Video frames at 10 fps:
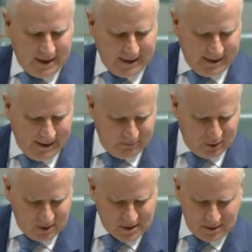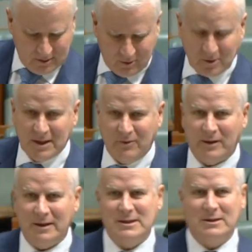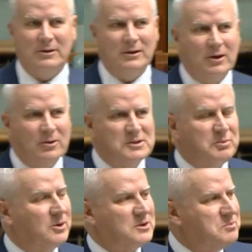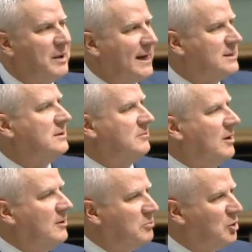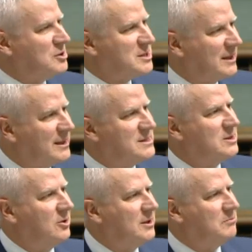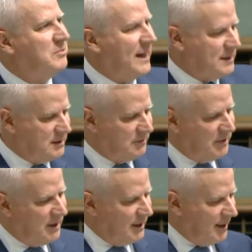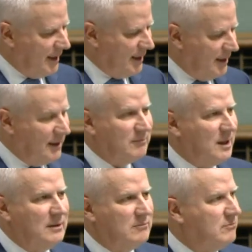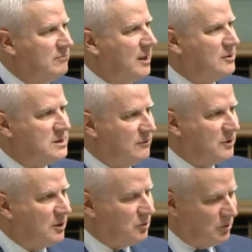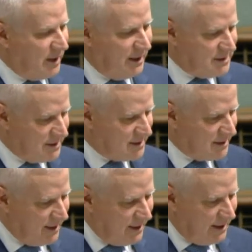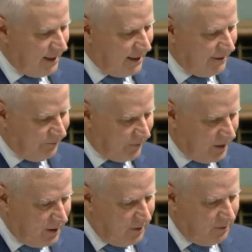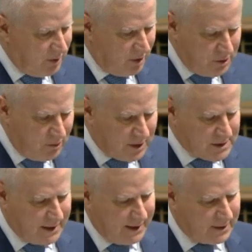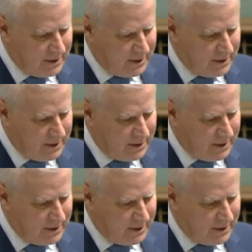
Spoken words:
in person or definitely signed the correspondence back to them, personally signed it back to them in most, if not all, cases. But I do want to take,